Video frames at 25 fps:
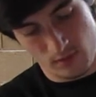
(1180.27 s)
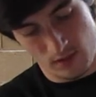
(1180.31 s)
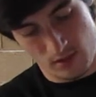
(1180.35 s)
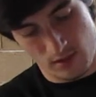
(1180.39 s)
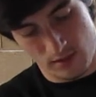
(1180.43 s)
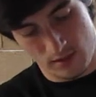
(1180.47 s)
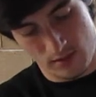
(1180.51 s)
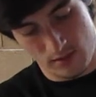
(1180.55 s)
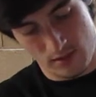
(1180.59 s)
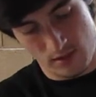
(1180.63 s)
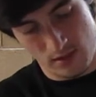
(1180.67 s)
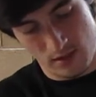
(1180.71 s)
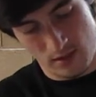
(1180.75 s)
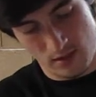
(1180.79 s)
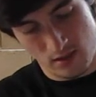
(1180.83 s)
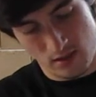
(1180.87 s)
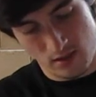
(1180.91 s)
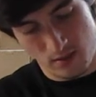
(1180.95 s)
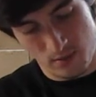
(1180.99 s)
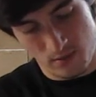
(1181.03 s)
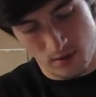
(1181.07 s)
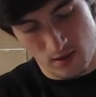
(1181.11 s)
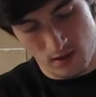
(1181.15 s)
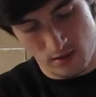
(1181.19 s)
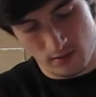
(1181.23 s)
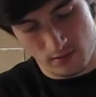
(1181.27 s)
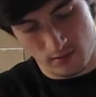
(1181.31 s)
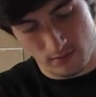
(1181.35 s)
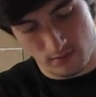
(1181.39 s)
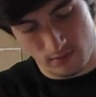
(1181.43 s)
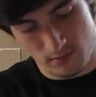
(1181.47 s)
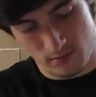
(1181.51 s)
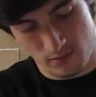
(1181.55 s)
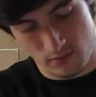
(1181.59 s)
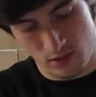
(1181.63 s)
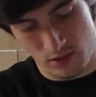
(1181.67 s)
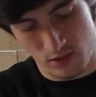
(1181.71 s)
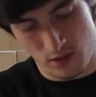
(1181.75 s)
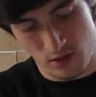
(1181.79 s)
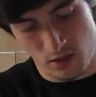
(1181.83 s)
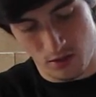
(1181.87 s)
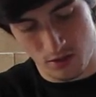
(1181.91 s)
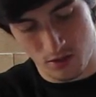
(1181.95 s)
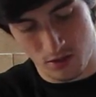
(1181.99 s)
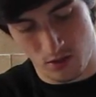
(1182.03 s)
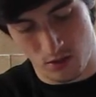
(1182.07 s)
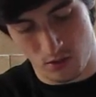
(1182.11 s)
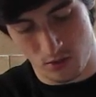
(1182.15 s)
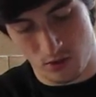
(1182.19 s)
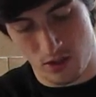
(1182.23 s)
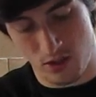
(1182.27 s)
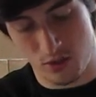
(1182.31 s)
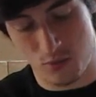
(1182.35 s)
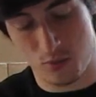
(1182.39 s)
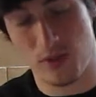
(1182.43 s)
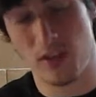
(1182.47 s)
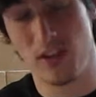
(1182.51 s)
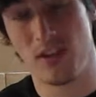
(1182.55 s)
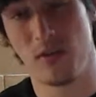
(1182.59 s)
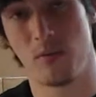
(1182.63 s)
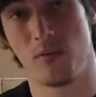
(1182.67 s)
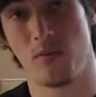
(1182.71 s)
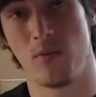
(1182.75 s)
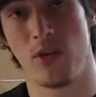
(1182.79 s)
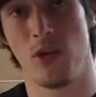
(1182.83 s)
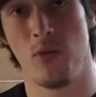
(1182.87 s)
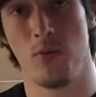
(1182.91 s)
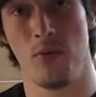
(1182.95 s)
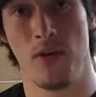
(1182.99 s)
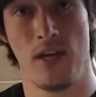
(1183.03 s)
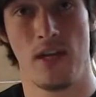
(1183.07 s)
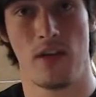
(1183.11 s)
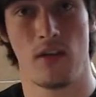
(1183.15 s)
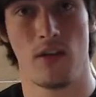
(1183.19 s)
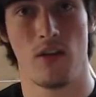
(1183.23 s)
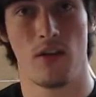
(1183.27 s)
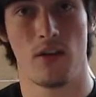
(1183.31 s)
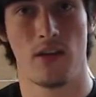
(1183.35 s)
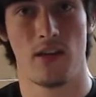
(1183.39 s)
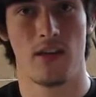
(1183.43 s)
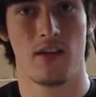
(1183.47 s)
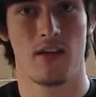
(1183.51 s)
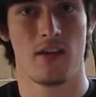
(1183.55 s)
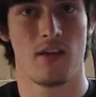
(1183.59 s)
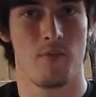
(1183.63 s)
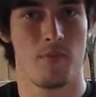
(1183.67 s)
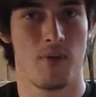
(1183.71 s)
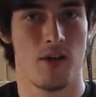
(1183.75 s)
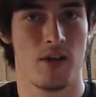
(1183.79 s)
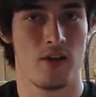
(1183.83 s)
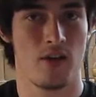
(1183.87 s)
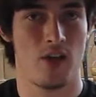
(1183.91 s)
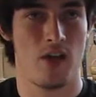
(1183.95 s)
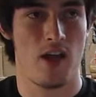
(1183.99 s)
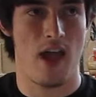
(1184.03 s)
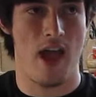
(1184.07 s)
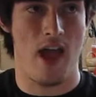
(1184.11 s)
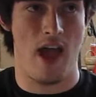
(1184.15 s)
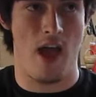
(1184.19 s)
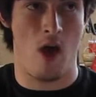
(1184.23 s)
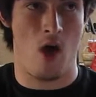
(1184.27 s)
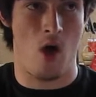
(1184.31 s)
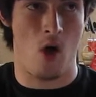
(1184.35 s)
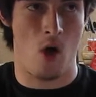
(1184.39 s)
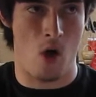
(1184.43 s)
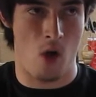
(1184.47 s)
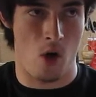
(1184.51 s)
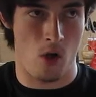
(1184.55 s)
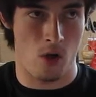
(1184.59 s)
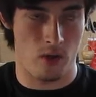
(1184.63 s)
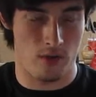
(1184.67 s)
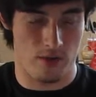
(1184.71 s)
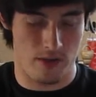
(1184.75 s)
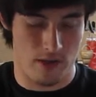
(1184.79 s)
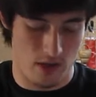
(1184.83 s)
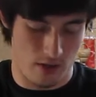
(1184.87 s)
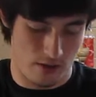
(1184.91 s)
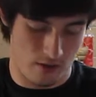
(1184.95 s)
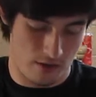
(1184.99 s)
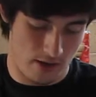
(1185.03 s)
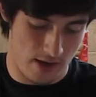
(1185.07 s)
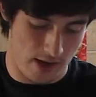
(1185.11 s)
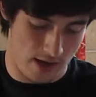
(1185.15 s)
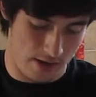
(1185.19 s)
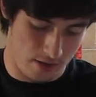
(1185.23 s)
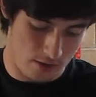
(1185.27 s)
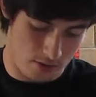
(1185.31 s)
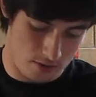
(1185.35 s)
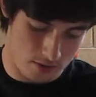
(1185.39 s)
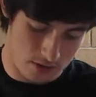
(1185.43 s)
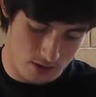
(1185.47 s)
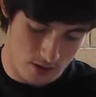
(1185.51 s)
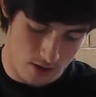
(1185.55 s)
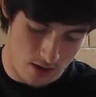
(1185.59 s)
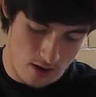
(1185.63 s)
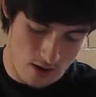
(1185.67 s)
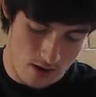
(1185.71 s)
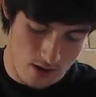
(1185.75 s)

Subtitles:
Let's see, come on. She's really unique looking compared to all the other geckos.